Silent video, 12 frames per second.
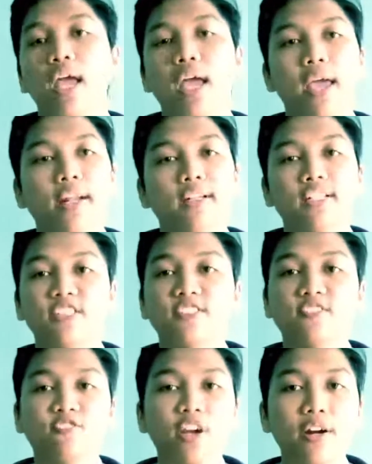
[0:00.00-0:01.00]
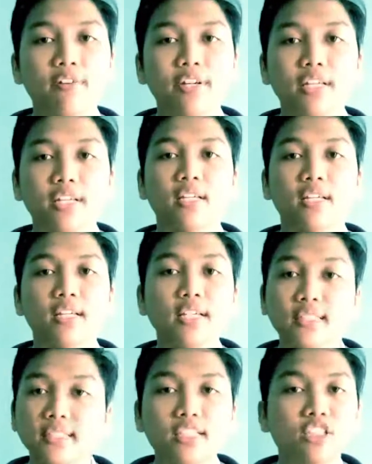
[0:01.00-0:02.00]
And it's very
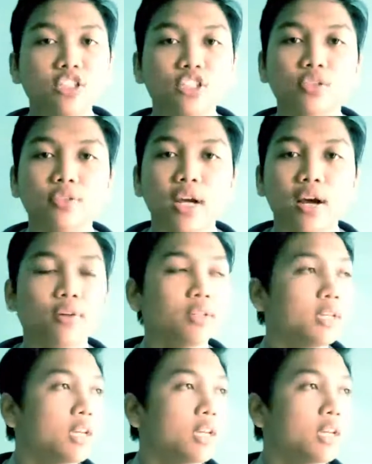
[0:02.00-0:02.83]
easy to do now.